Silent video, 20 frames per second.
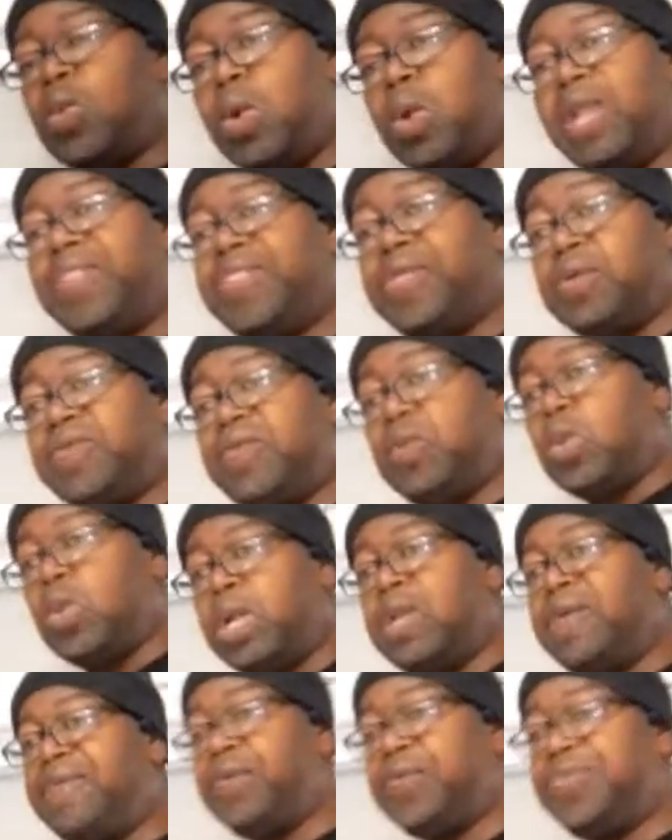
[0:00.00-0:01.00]
The
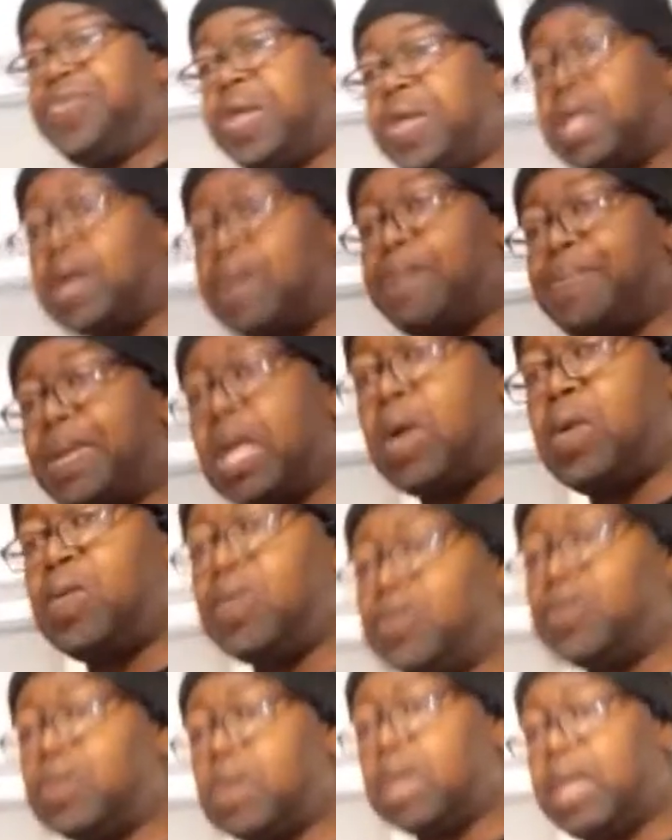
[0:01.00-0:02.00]
wonderful thing
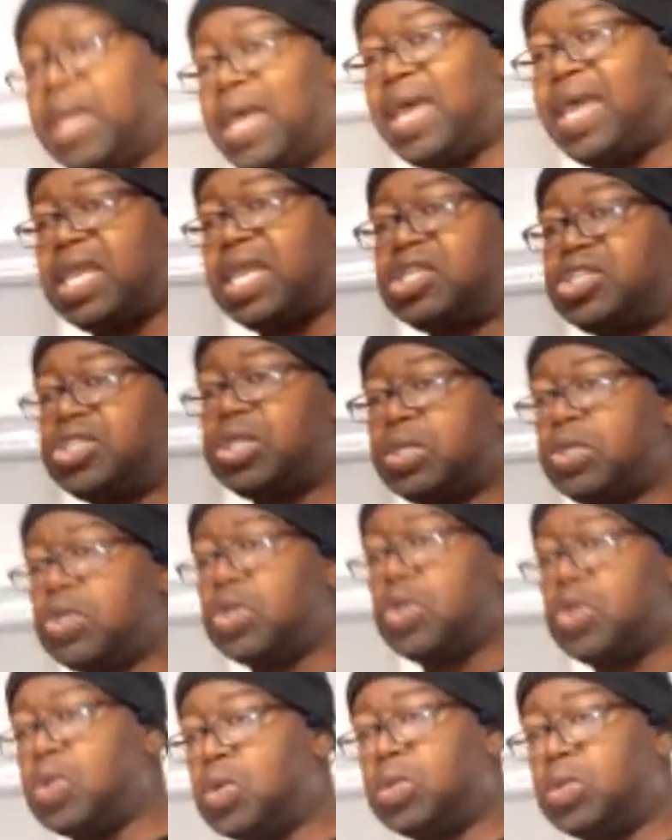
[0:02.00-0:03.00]
about Asian
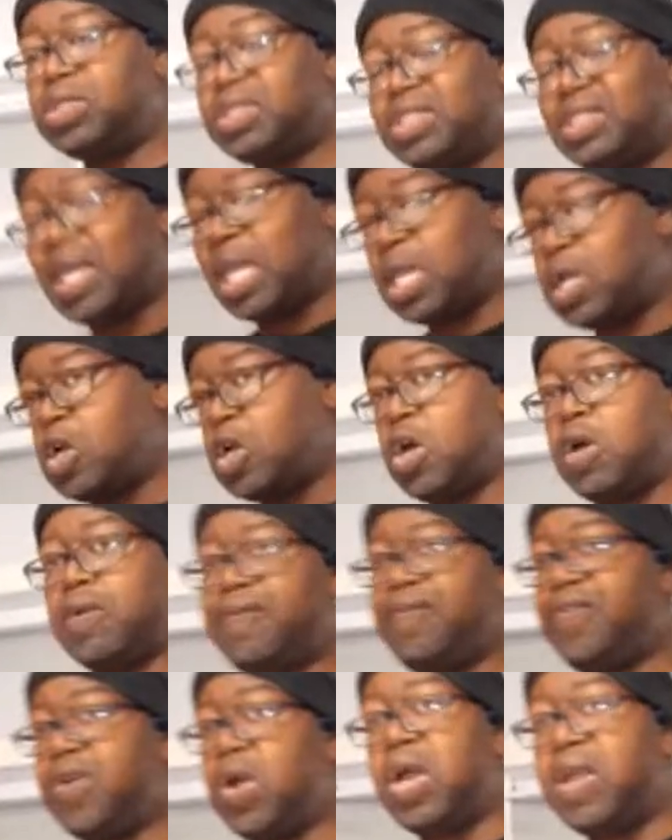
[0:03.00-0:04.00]
noodles, they
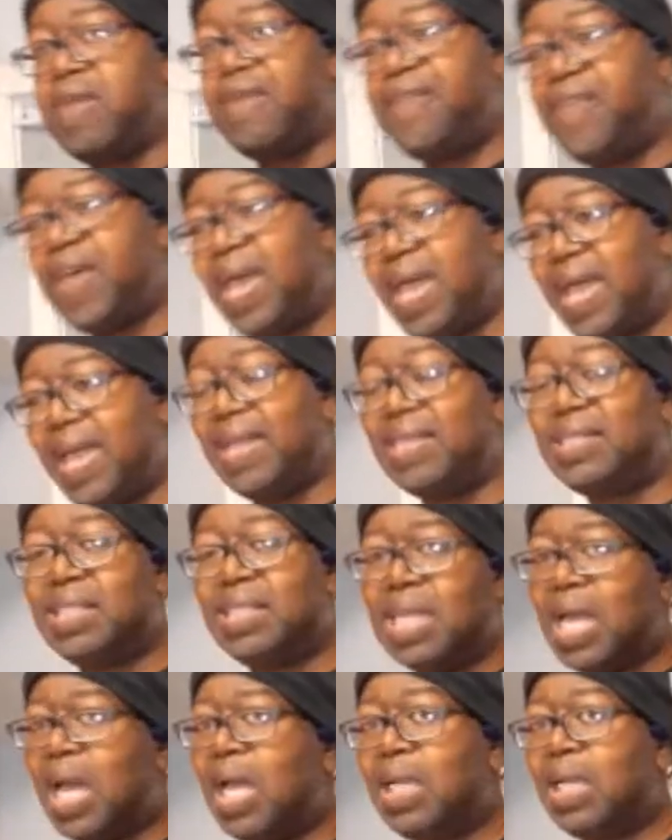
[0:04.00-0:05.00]
cook very
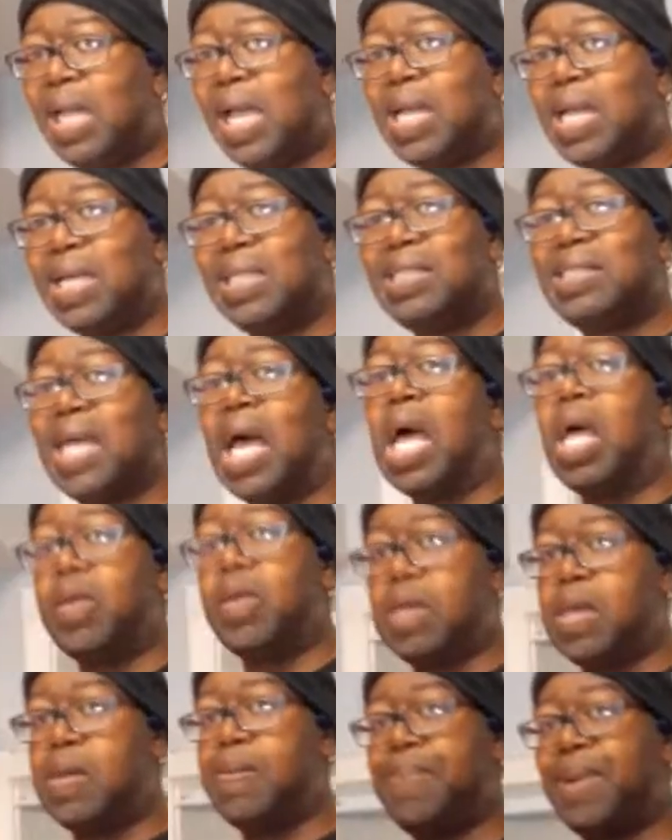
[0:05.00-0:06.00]
fast, not like
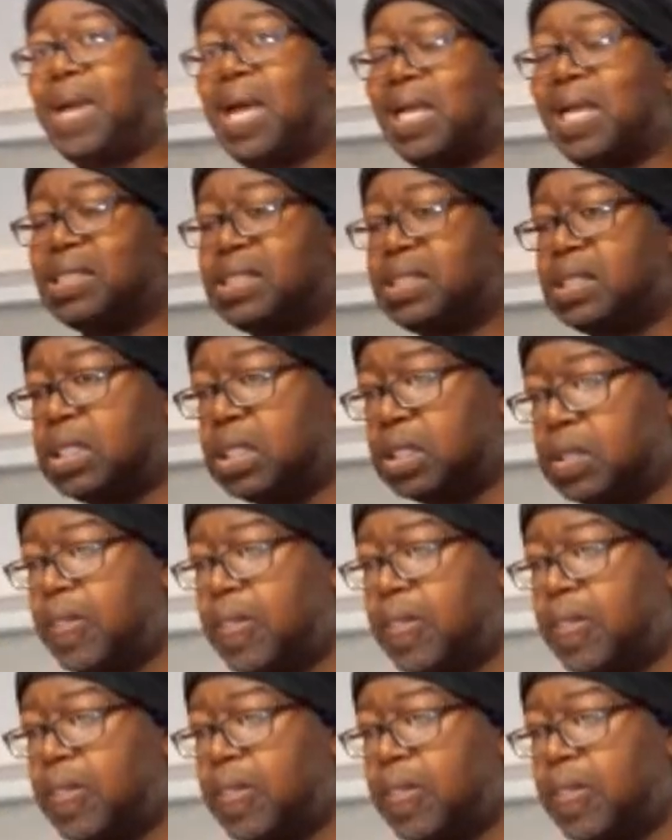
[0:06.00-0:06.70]
Italian pasta.